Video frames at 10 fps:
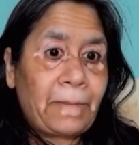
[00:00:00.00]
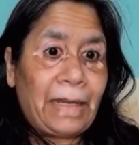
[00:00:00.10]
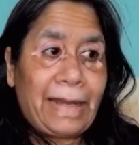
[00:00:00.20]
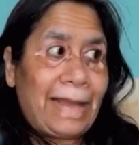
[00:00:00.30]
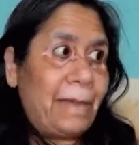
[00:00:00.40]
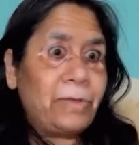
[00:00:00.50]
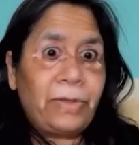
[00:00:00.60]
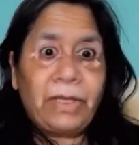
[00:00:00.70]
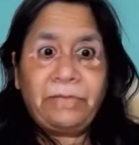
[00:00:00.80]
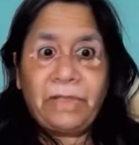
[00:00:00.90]
Like I'm
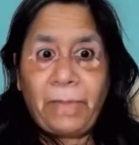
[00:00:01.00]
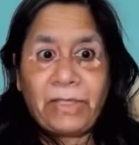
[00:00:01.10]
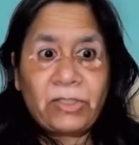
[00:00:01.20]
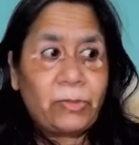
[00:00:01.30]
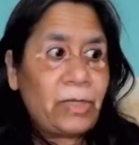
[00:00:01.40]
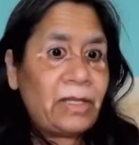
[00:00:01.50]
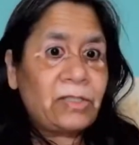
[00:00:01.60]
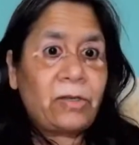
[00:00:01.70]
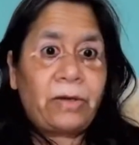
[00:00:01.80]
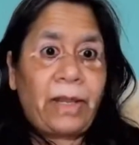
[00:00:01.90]
doing it with my
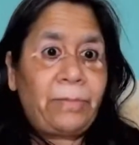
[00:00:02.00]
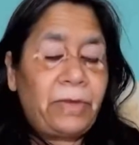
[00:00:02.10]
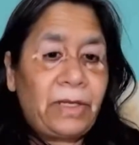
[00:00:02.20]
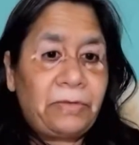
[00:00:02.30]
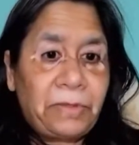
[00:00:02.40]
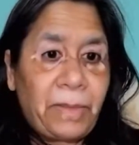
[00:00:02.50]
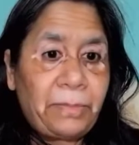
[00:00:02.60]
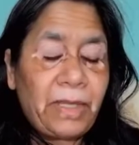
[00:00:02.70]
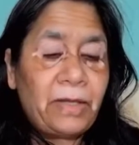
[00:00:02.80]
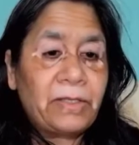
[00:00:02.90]
students, or I'm doing it with my
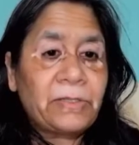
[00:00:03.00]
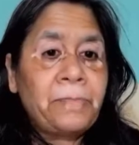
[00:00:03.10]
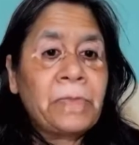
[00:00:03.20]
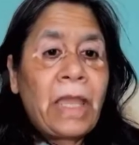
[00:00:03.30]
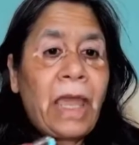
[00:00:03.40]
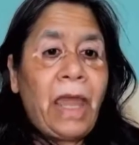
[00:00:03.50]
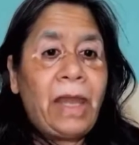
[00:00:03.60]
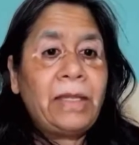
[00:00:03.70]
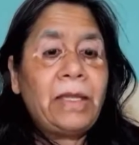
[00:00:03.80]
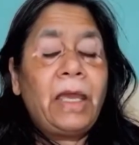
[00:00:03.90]
peers.
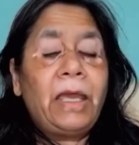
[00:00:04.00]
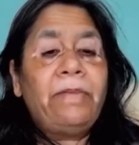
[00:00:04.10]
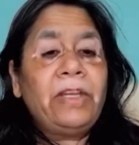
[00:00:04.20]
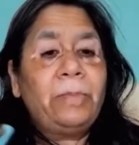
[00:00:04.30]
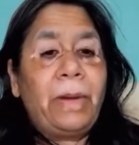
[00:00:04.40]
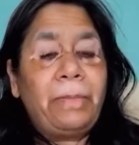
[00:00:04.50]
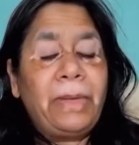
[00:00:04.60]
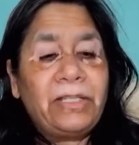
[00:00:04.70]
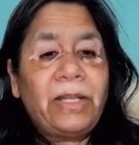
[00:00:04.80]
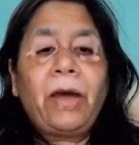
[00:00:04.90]
And when you
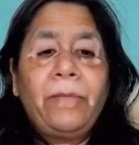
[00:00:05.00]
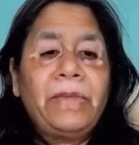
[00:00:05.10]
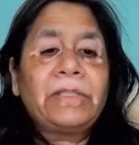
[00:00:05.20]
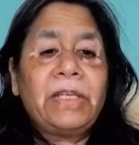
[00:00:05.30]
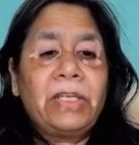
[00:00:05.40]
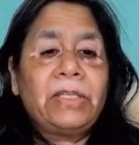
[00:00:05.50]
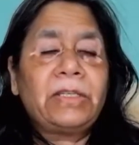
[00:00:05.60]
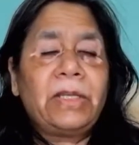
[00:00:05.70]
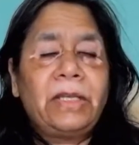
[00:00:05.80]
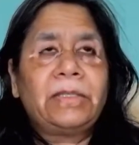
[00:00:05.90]
publish that, obviously
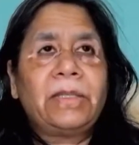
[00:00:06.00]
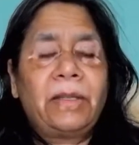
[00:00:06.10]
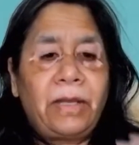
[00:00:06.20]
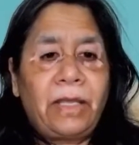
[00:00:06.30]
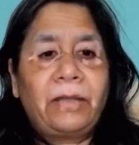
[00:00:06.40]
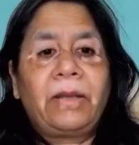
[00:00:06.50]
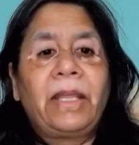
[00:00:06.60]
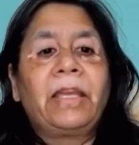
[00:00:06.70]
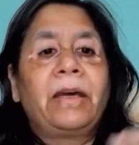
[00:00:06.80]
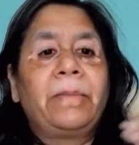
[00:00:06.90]
it is a
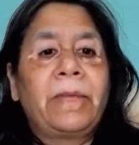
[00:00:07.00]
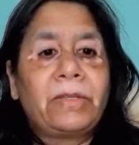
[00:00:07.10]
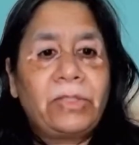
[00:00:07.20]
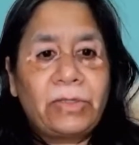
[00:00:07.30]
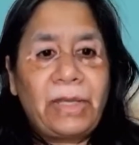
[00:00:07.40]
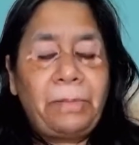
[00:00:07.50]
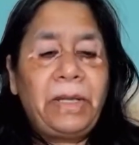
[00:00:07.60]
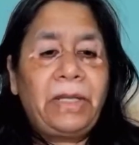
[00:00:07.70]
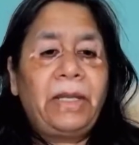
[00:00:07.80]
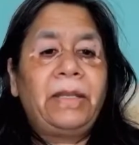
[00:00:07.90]
rigor, because you
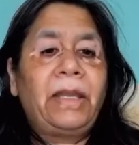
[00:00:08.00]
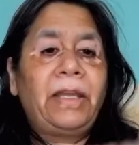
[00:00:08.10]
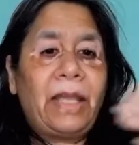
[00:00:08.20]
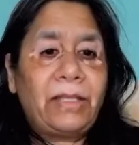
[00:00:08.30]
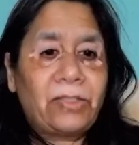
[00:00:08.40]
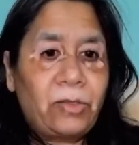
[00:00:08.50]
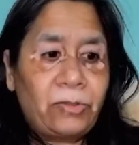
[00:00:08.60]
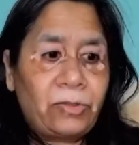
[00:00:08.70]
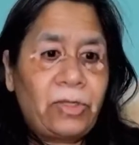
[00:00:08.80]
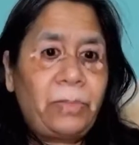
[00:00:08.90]
submit it, then it has to go
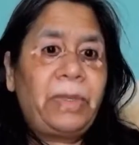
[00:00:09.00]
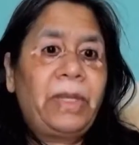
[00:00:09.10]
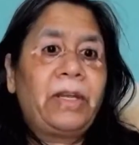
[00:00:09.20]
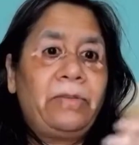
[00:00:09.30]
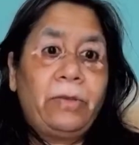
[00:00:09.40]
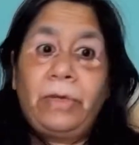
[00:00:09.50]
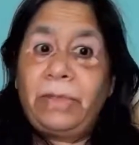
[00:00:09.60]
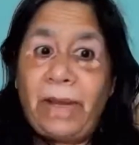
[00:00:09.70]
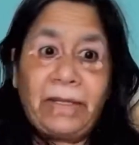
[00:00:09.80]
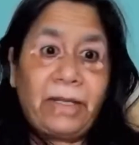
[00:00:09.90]
through the peer review. It
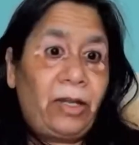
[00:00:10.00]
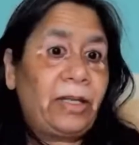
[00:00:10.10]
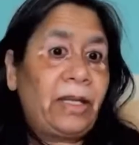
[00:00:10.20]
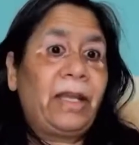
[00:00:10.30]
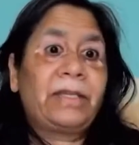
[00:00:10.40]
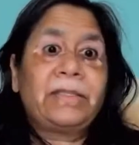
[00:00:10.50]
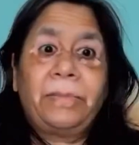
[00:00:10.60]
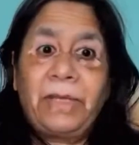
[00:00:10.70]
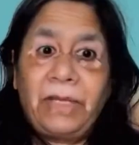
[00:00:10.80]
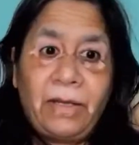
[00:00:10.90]
might not get
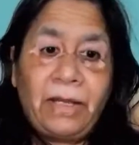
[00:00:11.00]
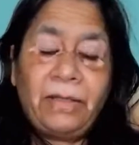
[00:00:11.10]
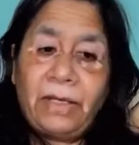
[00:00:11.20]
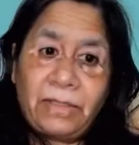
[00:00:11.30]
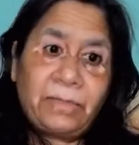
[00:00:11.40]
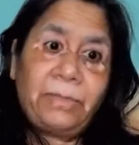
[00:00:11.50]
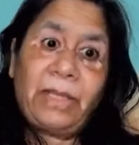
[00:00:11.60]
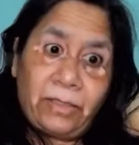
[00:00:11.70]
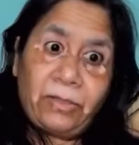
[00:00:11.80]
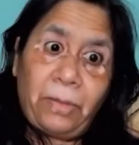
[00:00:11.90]
accepted, and there is a
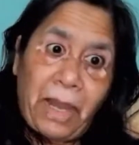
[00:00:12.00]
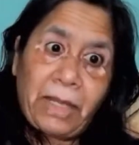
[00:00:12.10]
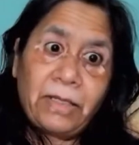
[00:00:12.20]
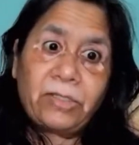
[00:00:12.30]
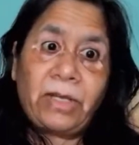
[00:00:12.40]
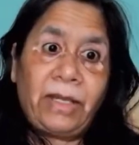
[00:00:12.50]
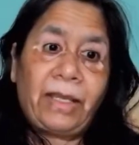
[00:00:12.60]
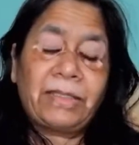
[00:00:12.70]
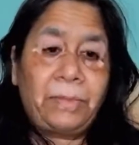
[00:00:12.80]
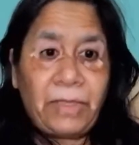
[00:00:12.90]
method to the madness to get
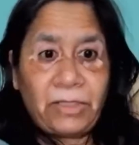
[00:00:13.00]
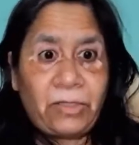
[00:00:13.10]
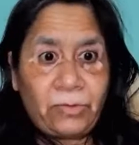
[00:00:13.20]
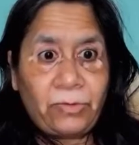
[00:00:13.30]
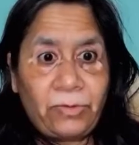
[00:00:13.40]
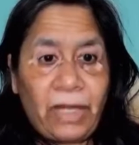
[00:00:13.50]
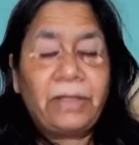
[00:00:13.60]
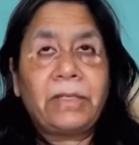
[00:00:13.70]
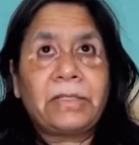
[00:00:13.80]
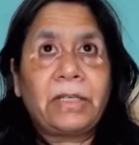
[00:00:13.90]
accepted. So you do that
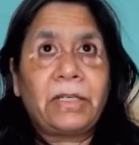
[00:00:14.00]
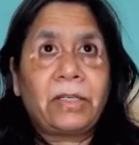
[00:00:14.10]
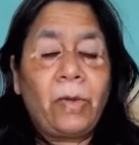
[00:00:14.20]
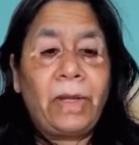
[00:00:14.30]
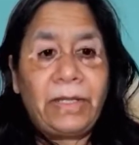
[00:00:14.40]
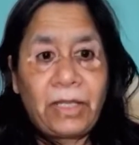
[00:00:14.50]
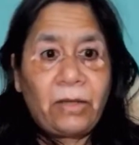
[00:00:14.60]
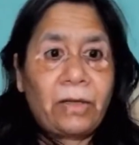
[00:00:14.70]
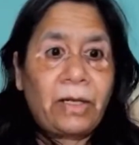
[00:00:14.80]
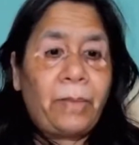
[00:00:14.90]
at a certain quality
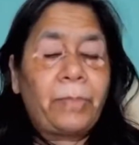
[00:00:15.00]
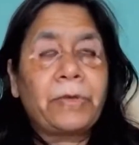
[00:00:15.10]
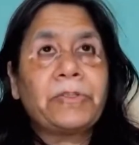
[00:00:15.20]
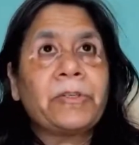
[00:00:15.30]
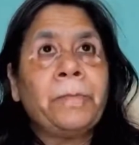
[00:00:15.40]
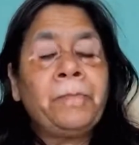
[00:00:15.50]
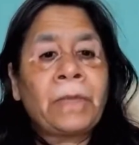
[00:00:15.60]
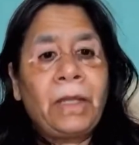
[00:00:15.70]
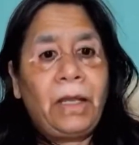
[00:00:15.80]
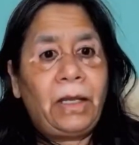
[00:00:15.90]
or an approach.
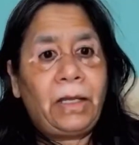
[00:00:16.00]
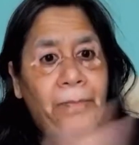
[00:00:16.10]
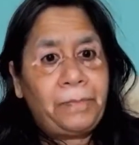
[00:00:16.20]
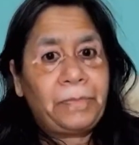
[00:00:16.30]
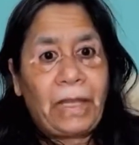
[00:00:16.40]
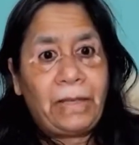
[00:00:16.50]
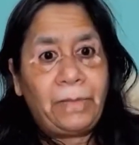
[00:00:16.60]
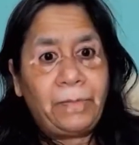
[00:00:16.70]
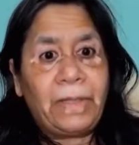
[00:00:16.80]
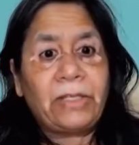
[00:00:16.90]
I'll
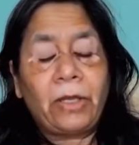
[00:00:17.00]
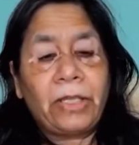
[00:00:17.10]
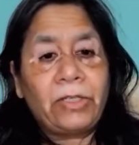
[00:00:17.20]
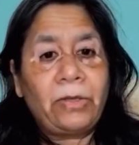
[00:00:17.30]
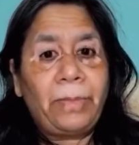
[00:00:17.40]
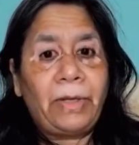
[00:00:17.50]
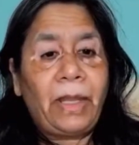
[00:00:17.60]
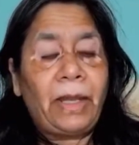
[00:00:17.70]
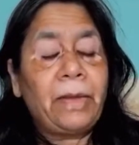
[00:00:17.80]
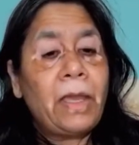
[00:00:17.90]
be talking to you about
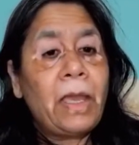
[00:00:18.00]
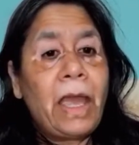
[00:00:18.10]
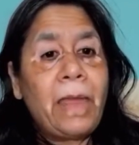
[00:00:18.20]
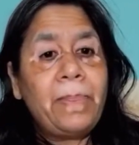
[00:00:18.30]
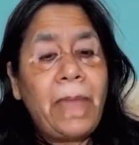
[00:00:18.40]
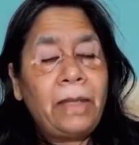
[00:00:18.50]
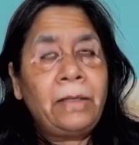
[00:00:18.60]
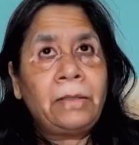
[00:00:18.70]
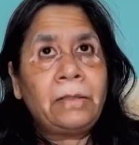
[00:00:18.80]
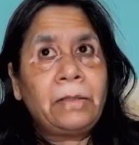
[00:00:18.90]
that. And
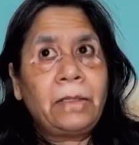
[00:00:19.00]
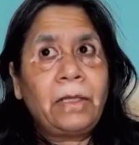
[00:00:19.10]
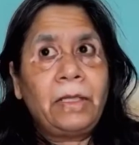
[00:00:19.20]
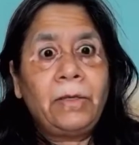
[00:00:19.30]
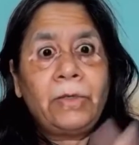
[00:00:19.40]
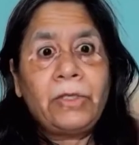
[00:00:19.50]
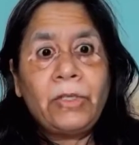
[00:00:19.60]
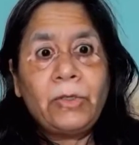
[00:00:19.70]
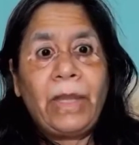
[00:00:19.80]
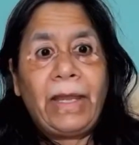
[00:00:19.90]
then,
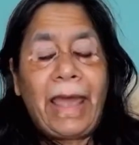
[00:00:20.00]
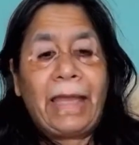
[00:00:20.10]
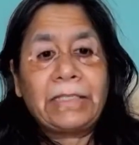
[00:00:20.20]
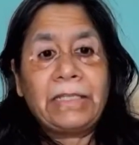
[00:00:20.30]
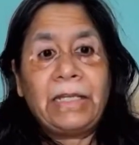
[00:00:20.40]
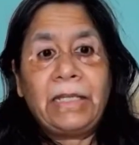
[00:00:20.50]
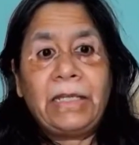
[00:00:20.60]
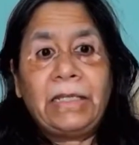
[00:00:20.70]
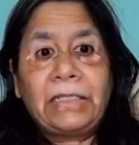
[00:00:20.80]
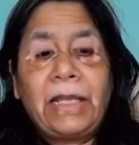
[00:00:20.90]
you can actually,
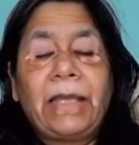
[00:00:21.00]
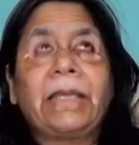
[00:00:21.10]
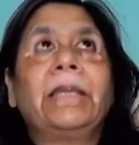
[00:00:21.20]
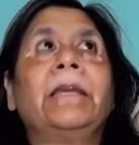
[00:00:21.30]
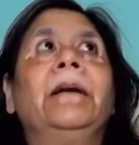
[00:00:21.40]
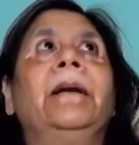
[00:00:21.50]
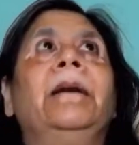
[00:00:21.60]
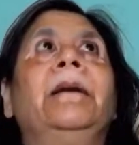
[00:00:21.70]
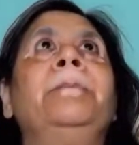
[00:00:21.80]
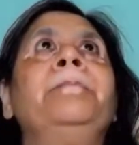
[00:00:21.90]
it's like,
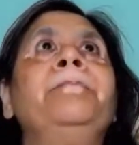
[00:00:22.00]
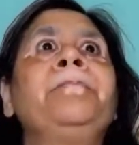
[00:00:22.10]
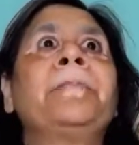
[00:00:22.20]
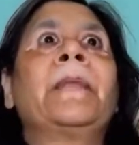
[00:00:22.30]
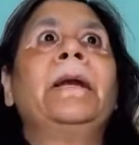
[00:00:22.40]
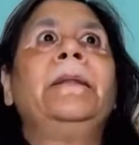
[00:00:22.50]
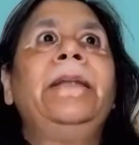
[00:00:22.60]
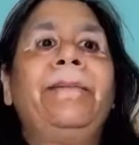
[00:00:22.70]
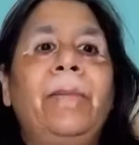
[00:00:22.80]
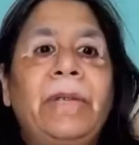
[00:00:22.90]

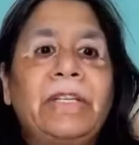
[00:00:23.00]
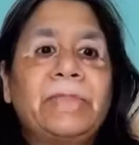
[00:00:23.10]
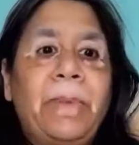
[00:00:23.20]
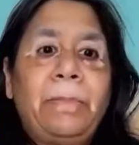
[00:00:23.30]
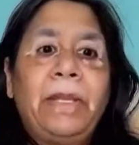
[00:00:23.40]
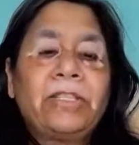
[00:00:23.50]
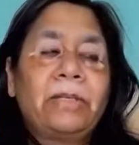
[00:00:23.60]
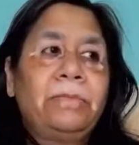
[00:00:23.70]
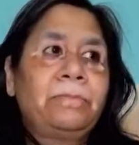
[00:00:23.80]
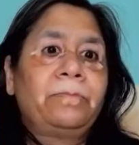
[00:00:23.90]
developers publish
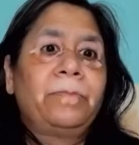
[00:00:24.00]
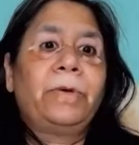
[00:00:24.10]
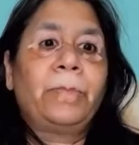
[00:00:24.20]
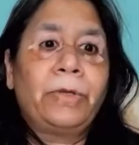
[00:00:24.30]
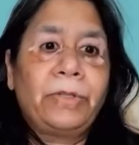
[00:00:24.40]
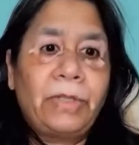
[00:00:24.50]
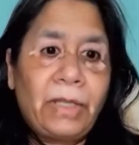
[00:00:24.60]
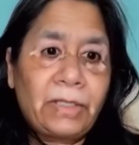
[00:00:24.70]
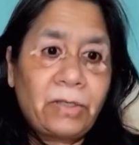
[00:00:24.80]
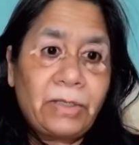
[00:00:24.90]
and put
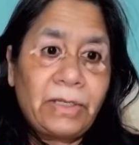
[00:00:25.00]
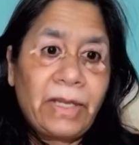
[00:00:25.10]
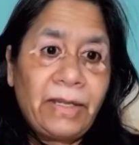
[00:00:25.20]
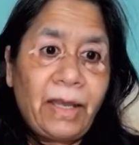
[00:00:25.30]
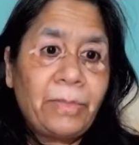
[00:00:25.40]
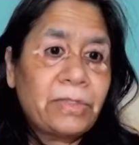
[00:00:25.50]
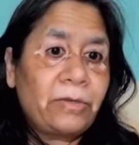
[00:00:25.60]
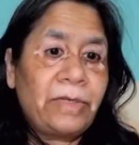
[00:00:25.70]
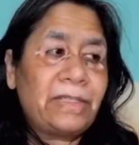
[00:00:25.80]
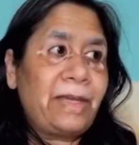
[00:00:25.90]
things on GitHub. So
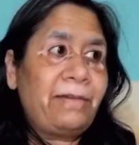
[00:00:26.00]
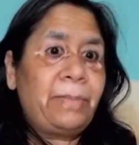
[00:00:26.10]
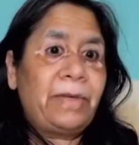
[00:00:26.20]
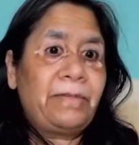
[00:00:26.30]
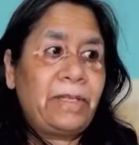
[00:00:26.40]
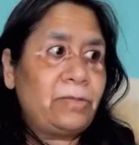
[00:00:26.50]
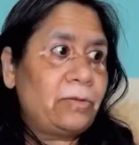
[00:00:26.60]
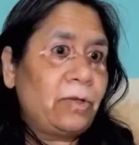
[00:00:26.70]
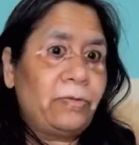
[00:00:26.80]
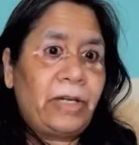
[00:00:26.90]
as a developer, when you
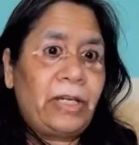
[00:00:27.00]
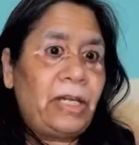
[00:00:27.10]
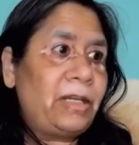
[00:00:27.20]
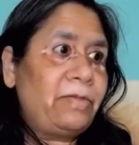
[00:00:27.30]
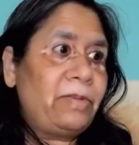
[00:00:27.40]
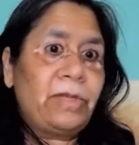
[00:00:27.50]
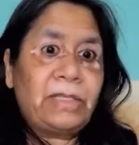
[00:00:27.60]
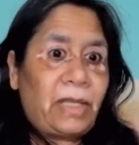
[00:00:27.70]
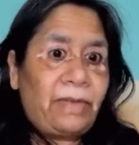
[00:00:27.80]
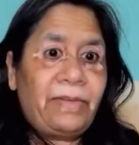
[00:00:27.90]
go for an interview, they
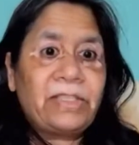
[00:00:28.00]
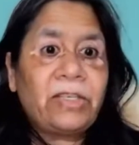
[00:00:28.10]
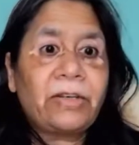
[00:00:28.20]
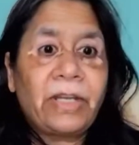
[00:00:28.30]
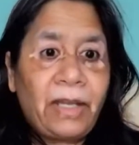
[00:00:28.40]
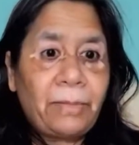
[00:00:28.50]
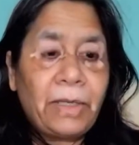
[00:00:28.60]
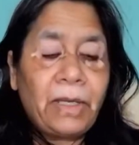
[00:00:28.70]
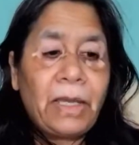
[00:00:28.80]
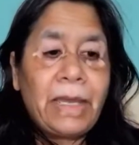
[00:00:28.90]
say, where's your GitHub?
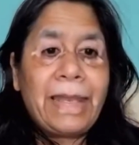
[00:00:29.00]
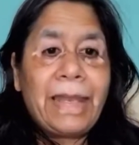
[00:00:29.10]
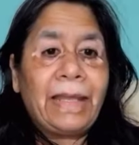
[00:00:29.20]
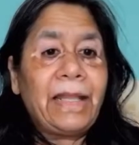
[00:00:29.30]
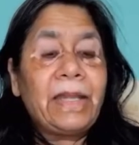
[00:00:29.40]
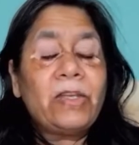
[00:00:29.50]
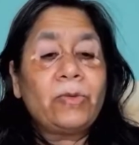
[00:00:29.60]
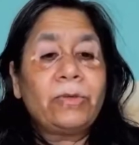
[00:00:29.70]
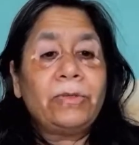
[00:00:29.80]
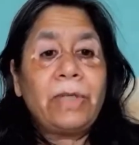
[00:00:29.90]
Like that, you
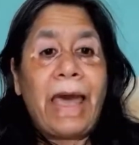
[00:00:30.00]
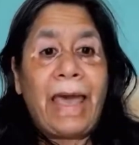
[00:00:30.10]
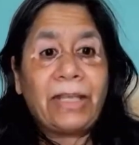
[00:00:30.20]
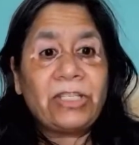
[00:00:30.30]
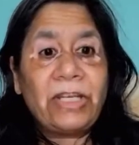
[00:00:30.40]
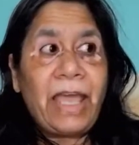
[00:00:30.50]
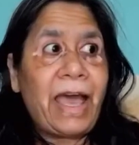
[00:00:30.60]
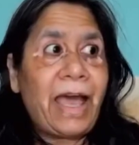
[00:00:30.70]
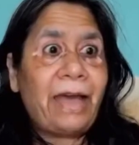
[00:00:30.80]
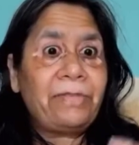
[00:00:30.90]
could actually
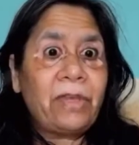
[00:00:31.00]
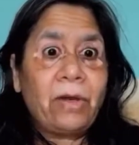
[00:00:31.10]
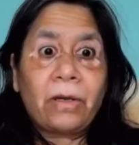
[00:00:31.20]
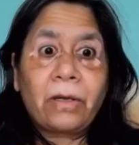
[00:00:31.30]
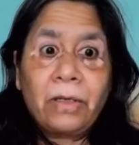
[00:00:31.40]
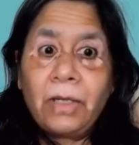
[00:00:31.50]
have your